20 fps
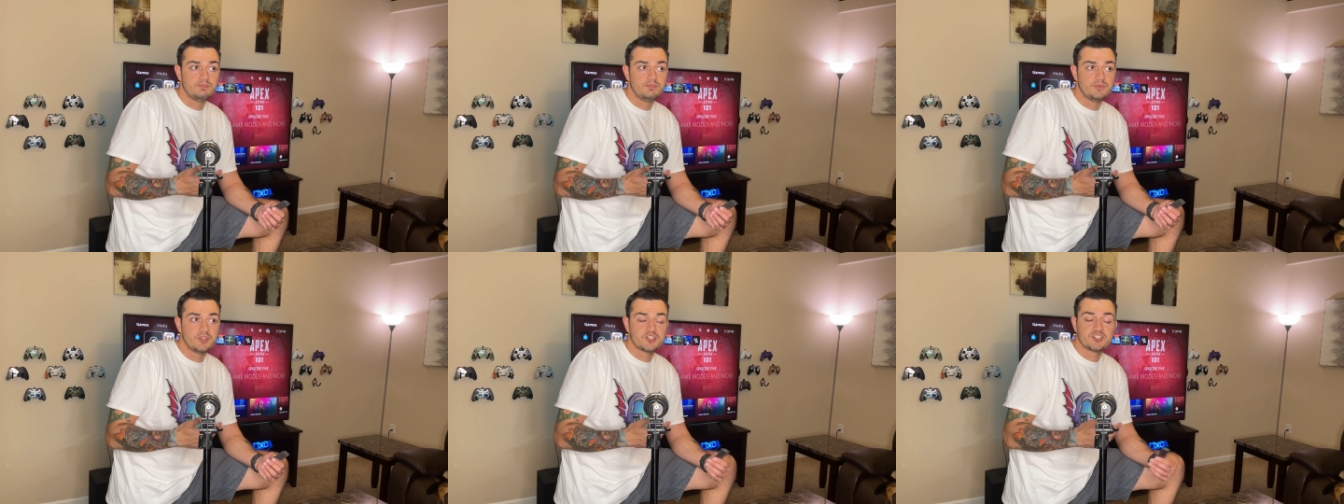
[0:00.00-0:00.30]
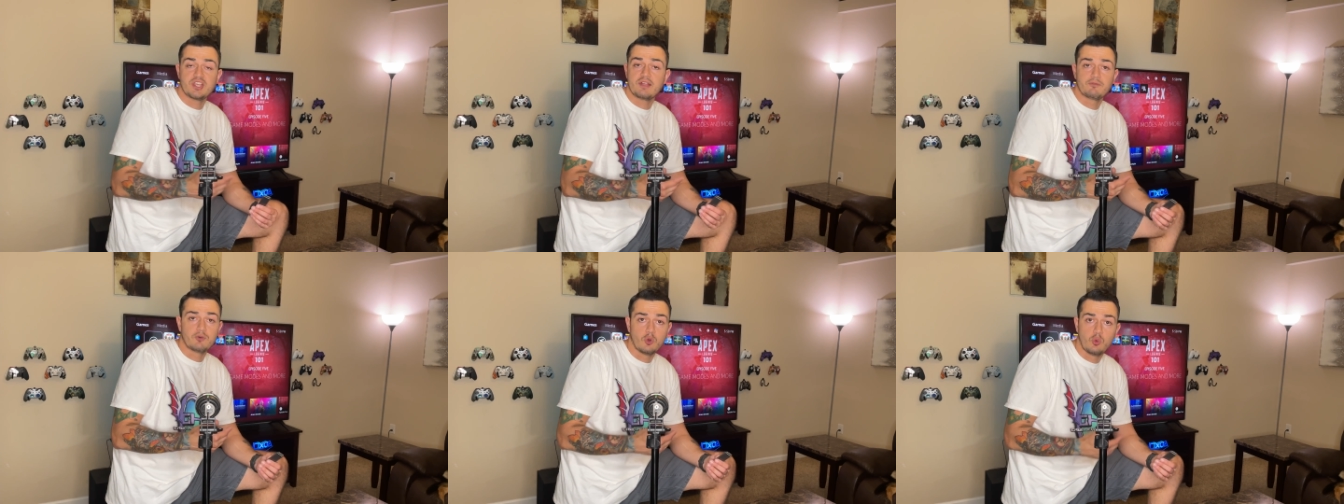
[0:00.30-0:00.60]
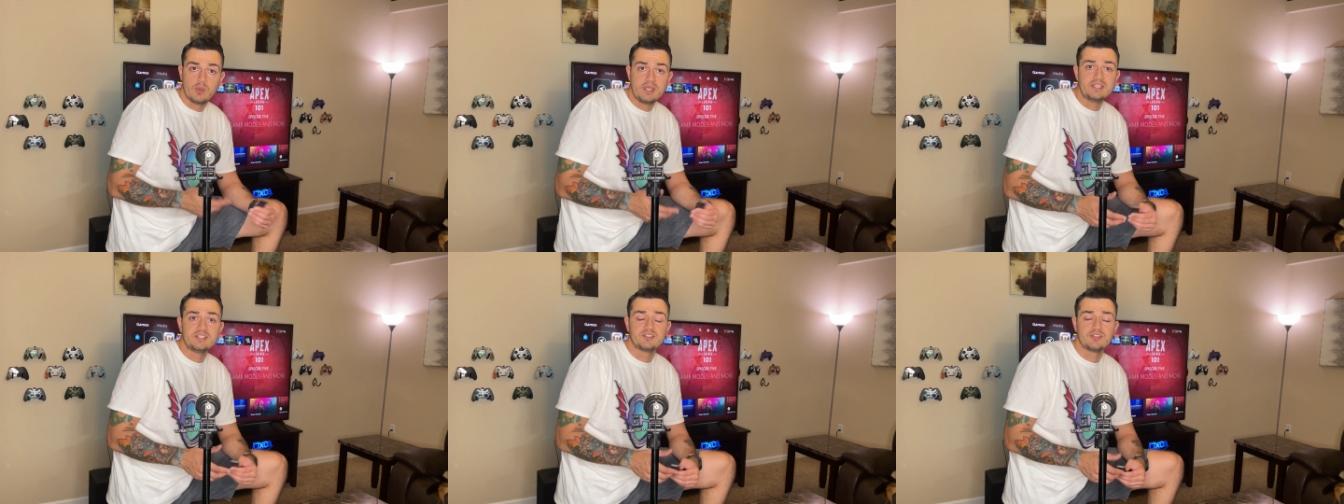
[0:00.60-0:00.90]
the several
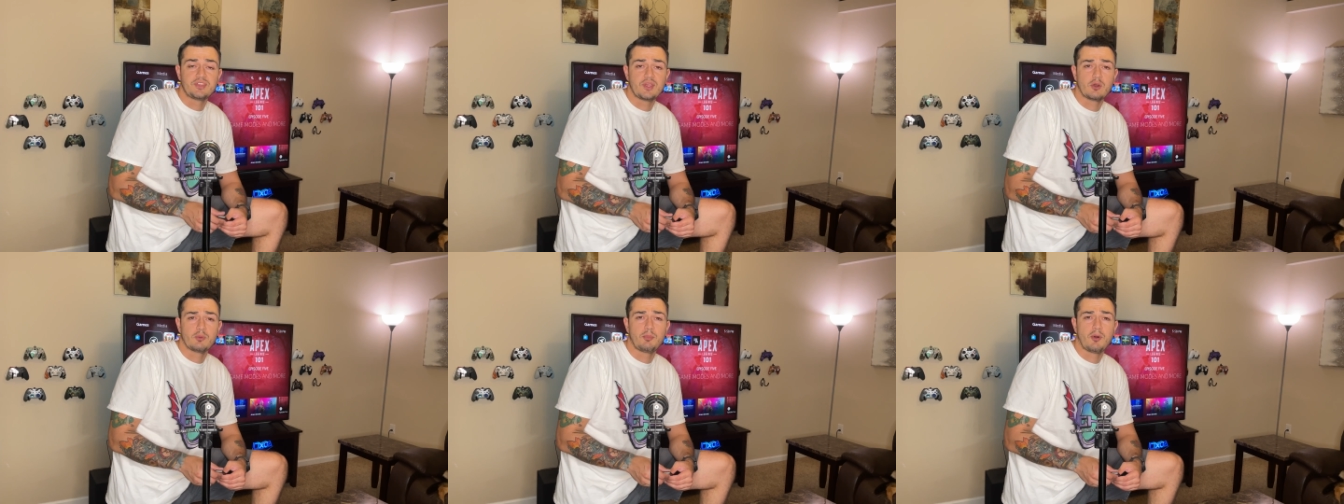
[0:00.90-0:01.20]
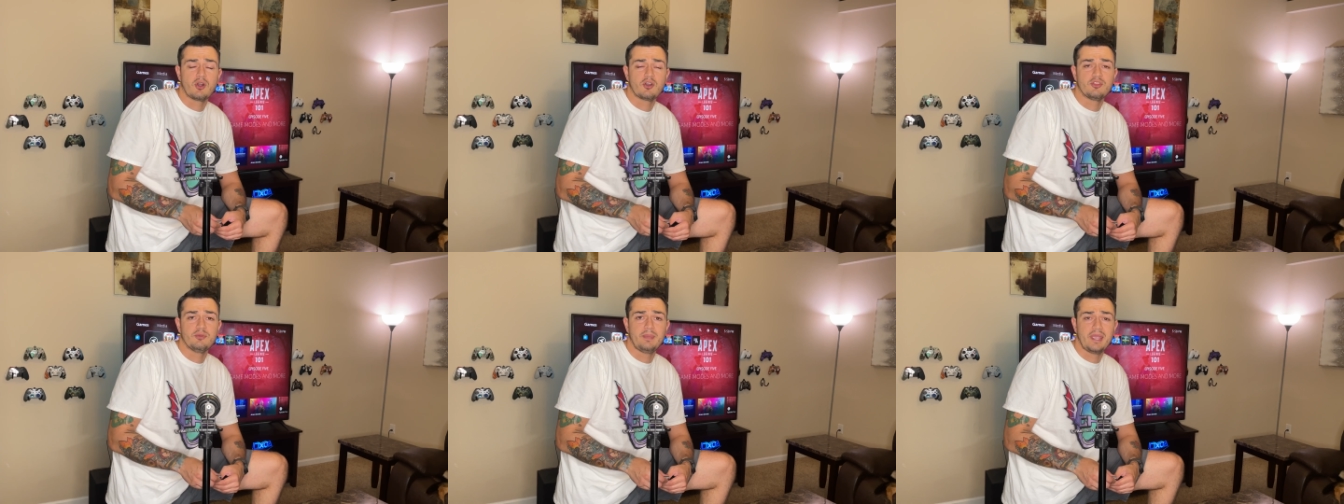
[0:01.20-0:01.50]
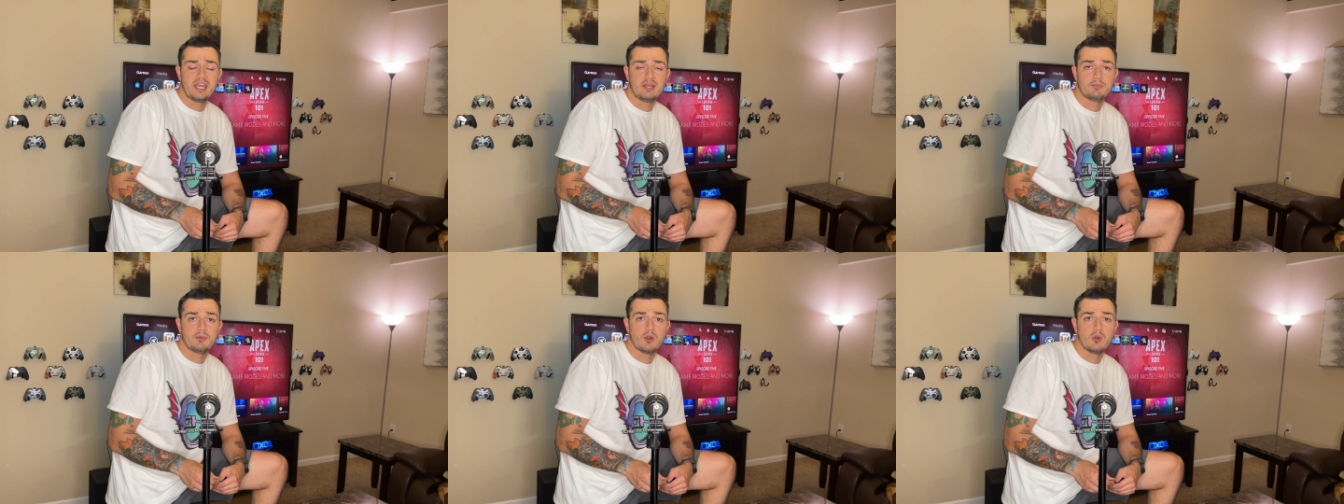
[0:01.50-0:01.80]
weeks that they were part of the
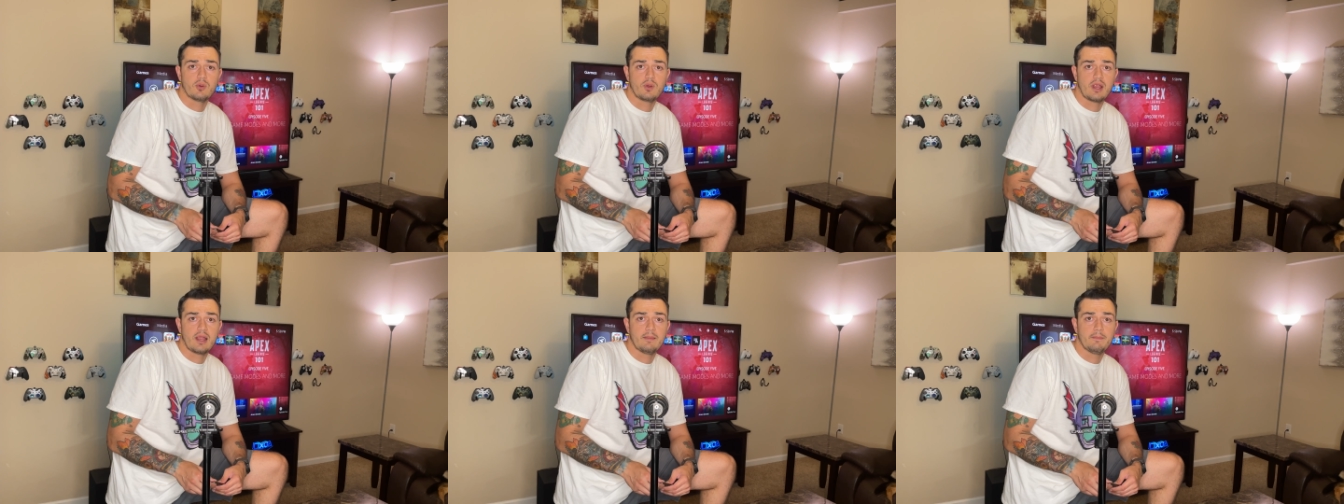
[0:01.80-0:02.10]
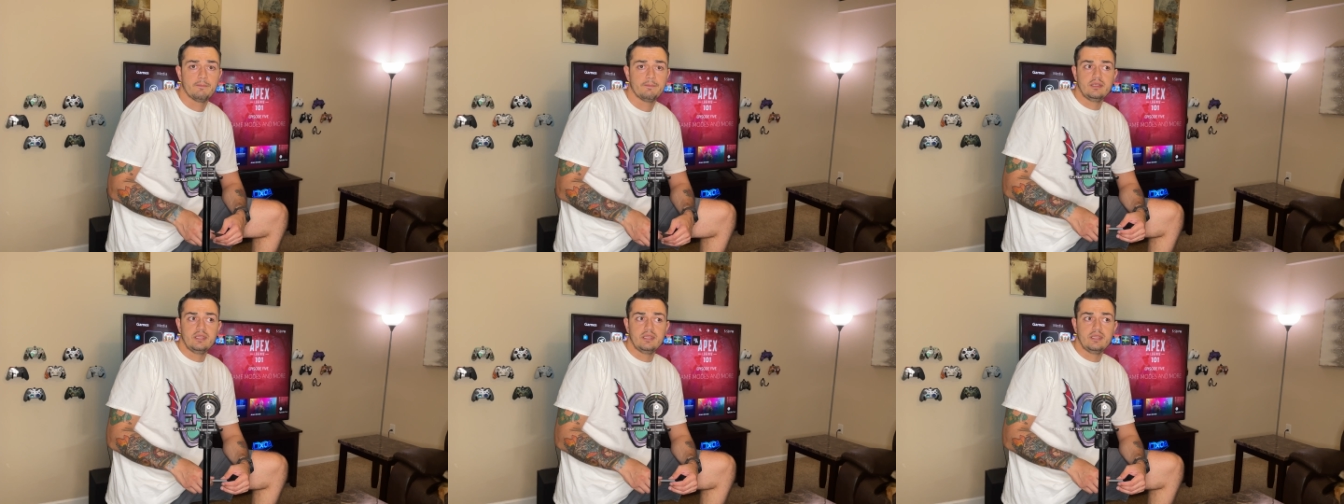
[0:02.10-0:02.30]
beta program.